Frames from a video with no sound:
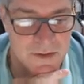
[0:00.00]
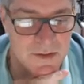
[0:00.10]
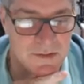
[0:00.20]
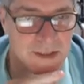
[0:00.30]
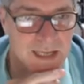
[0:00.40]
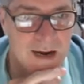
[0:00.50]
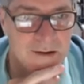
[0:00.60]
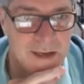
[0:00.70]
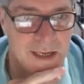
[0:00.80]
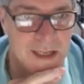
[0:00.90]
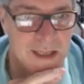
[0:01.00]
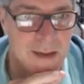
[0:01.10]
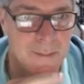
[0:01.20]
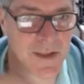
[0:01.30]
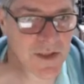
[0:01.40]
doesn't carry
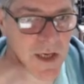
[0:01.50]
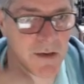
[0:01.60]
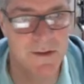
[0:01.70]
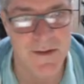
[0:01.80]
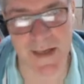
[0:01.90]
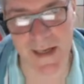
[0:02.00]
that much current